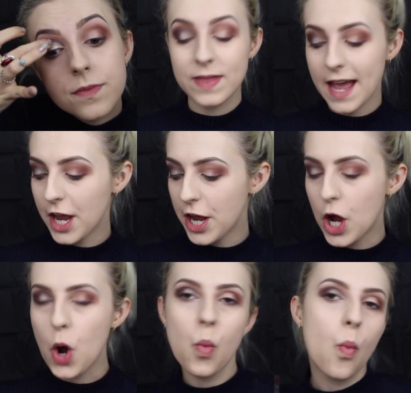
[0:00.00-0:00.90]
We're then
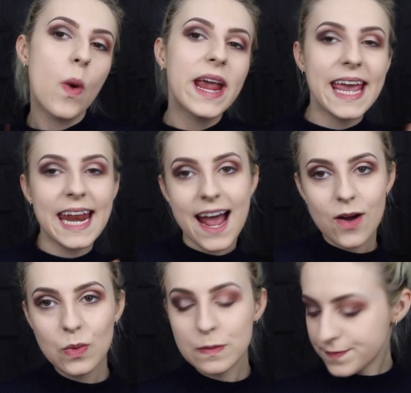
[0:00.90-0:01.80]
going to wing it
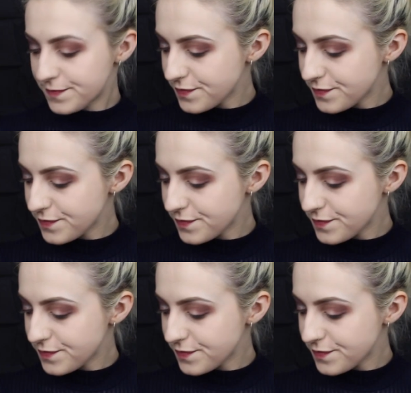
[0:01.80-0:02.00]
out.